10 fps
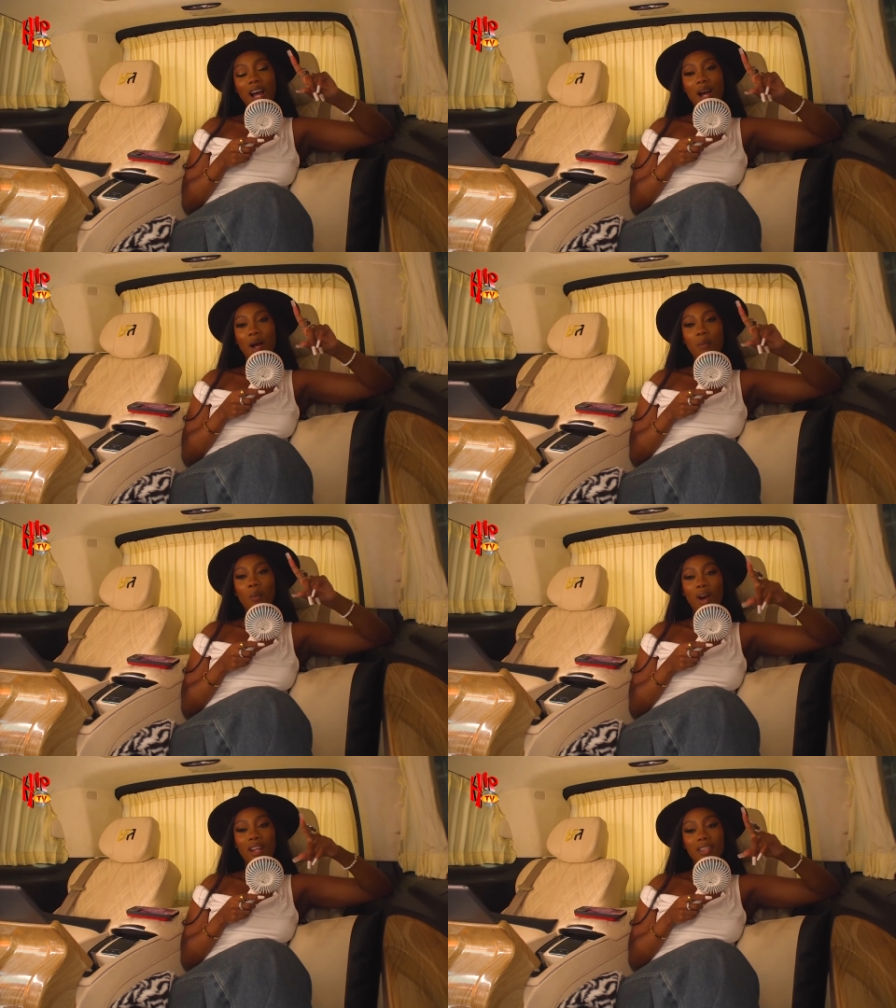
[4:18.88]

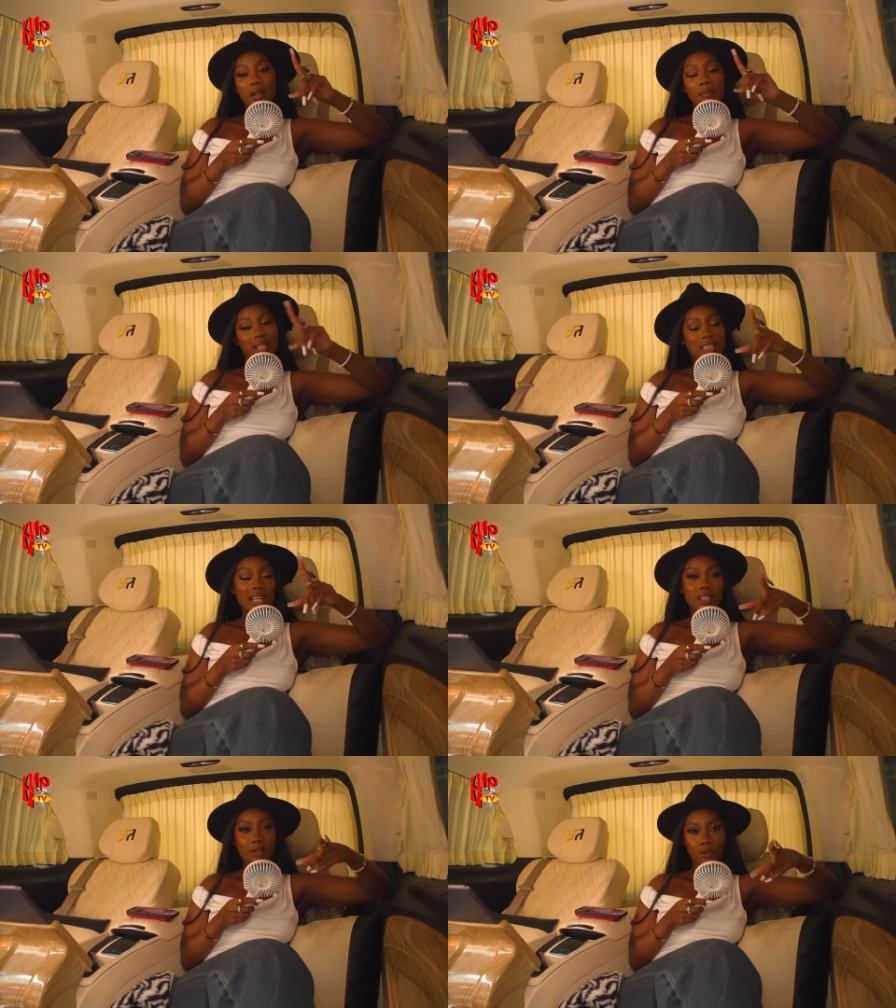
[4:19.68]
um, one that makes
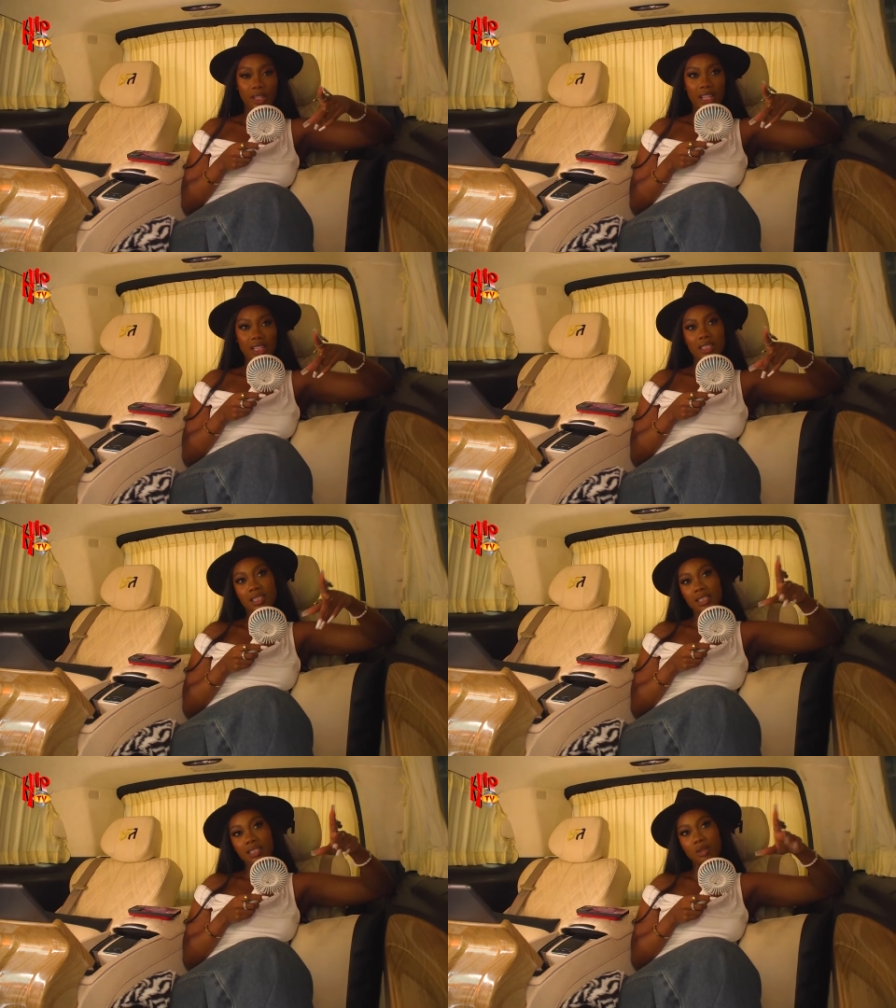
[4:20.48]
others forget.
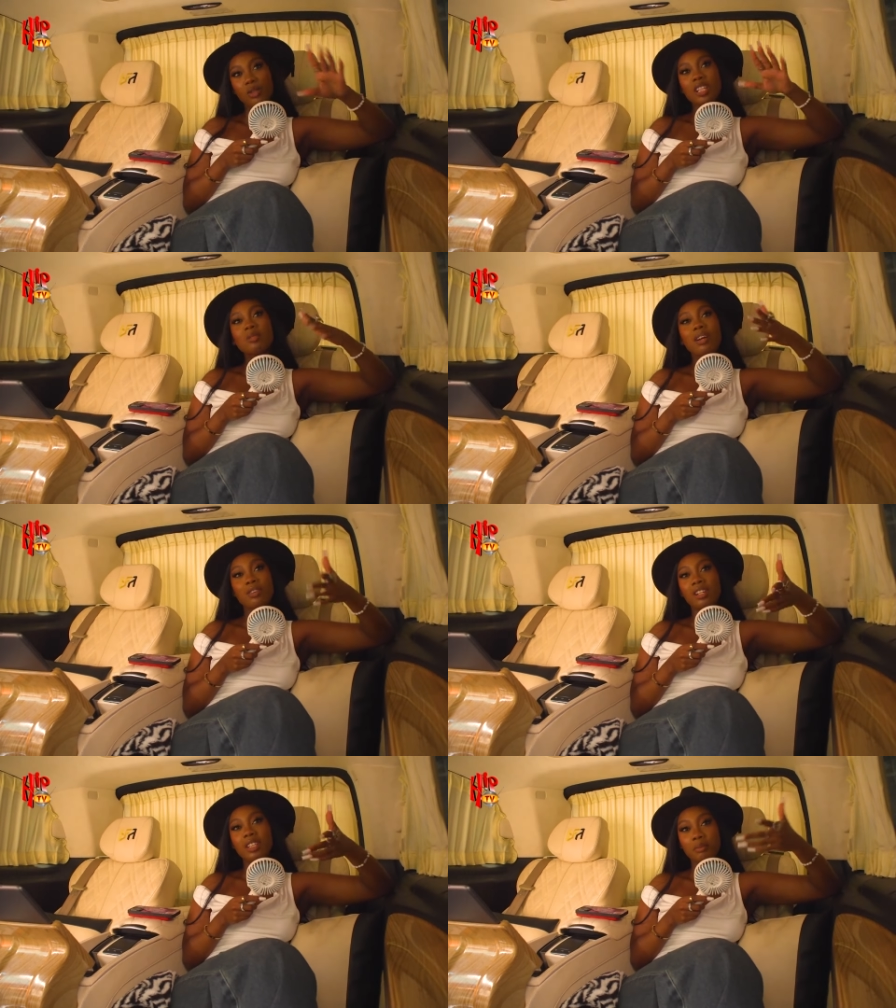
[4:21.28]
So that's my real